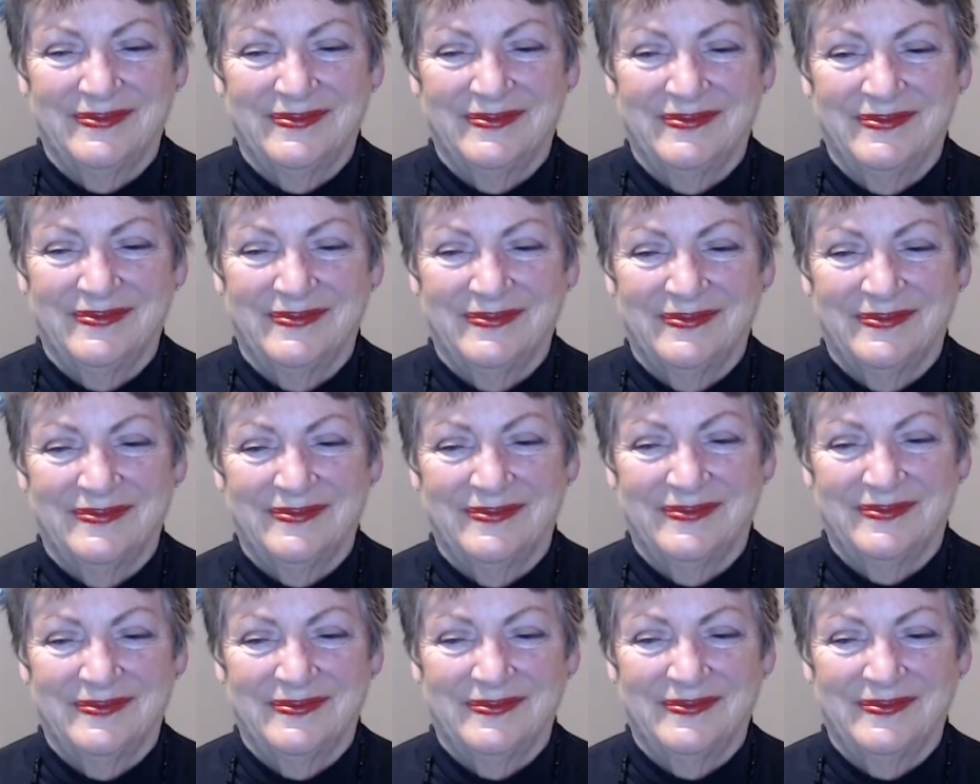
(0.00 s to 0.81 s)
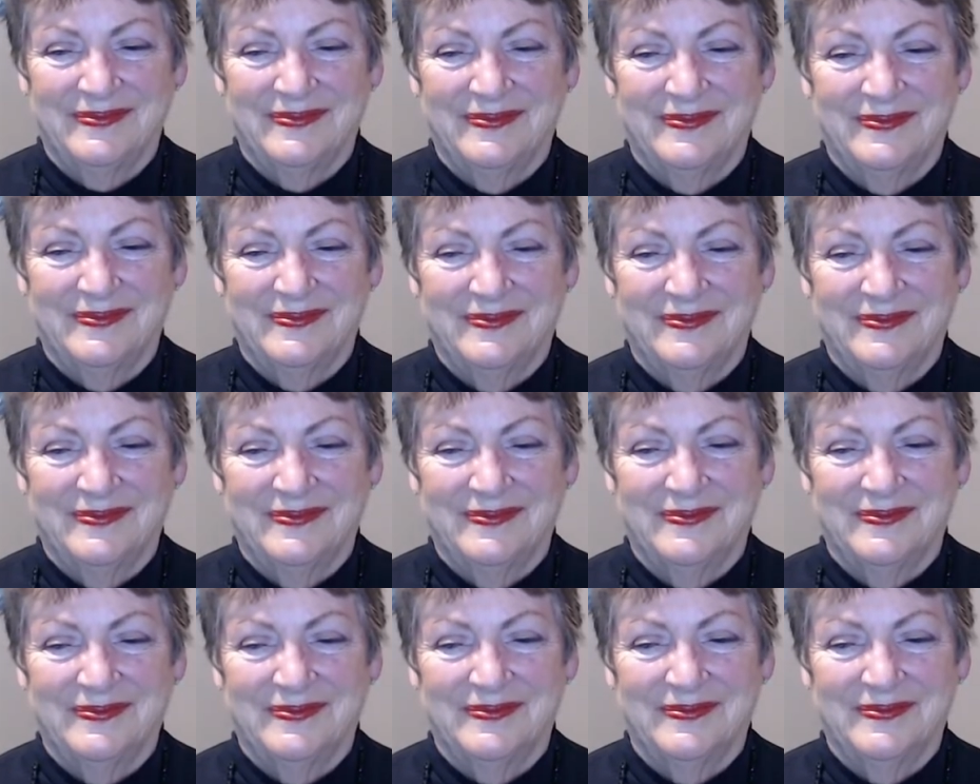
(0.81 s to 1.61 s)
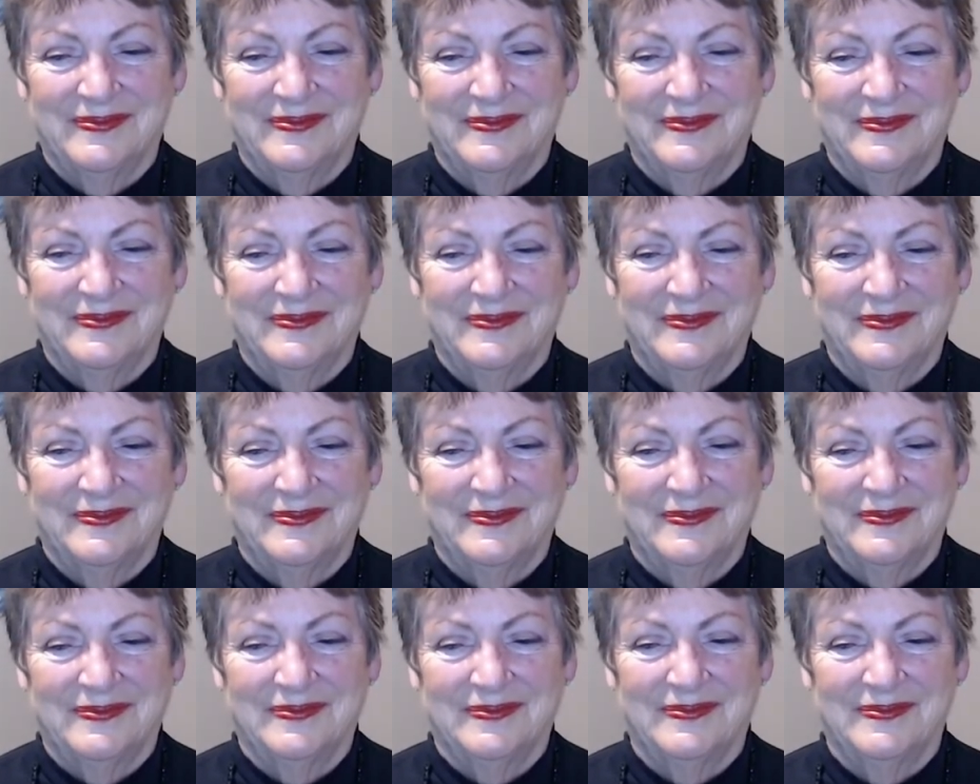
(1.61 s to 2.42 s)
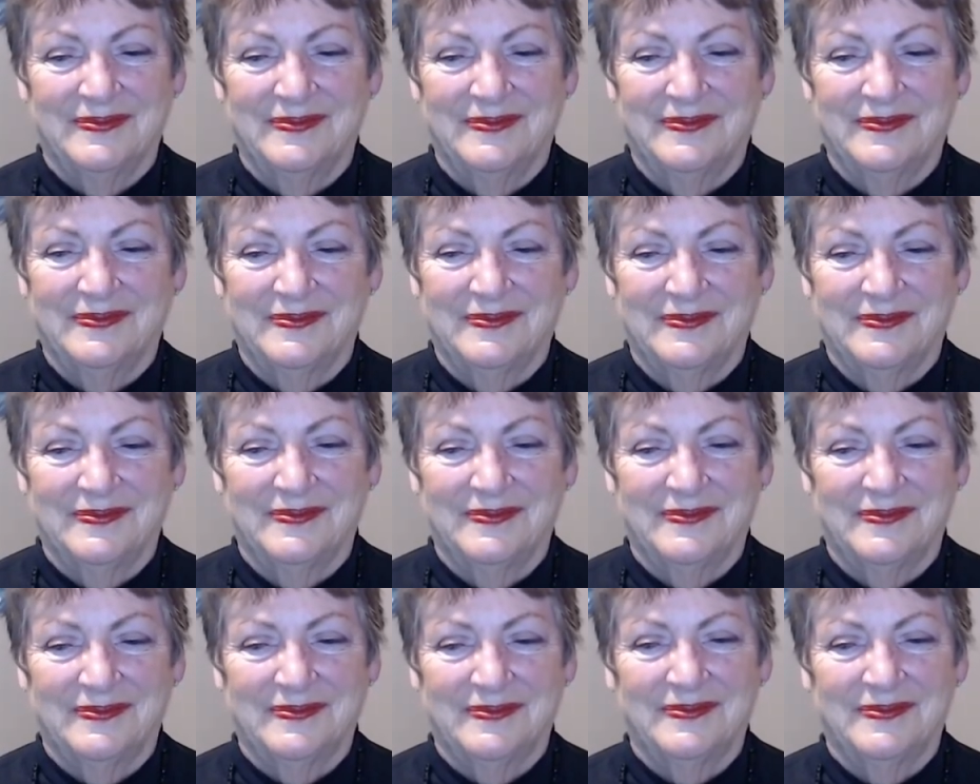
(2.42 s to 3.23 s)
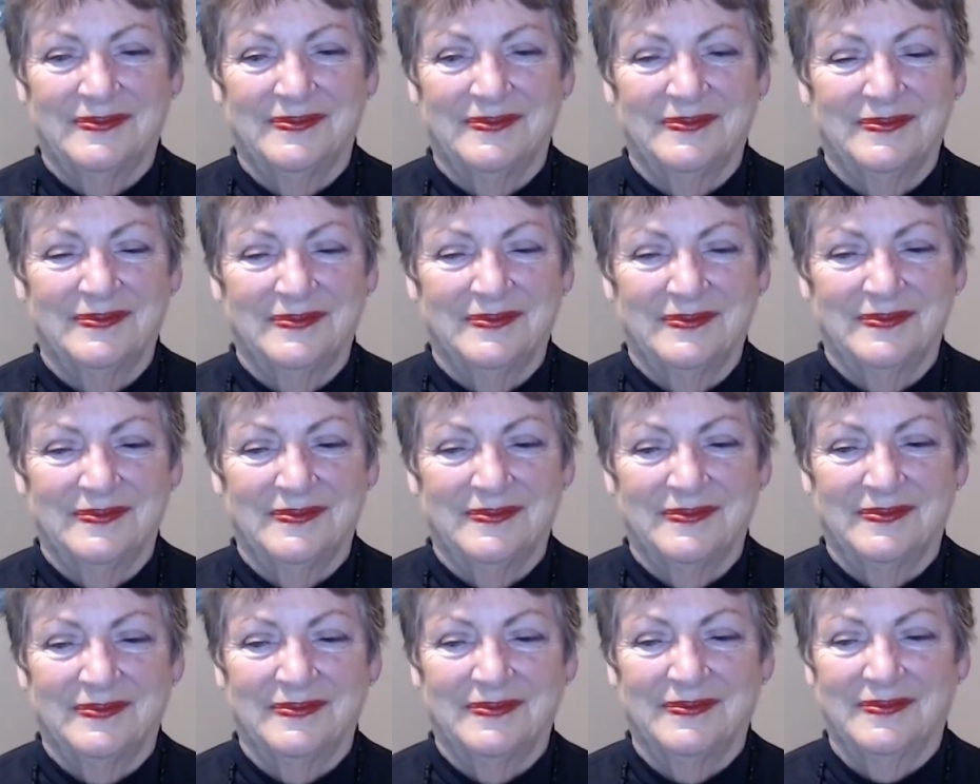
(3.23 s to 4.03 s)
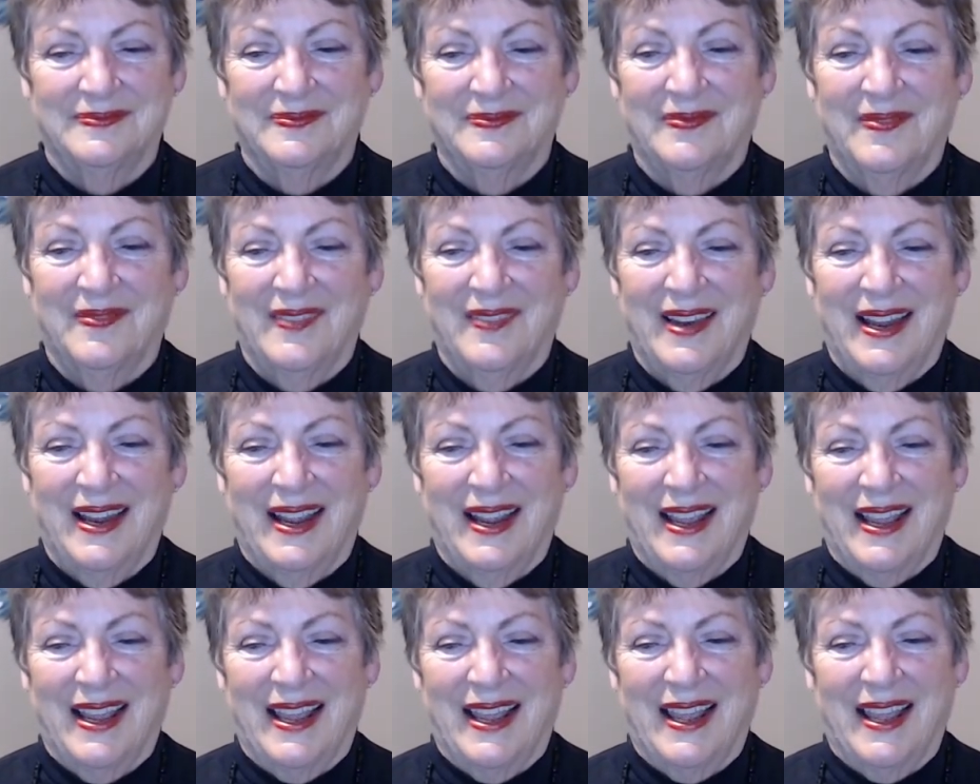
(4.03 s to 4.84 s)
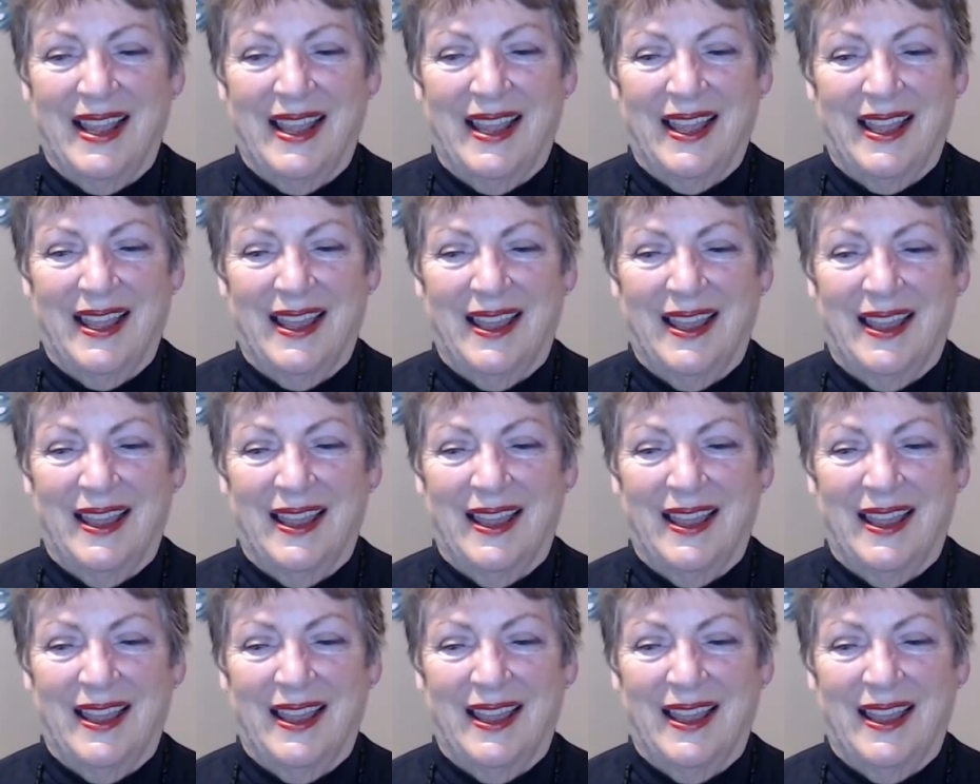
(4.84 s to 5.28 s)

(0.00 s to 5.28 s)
No words are spoken by the person on screen.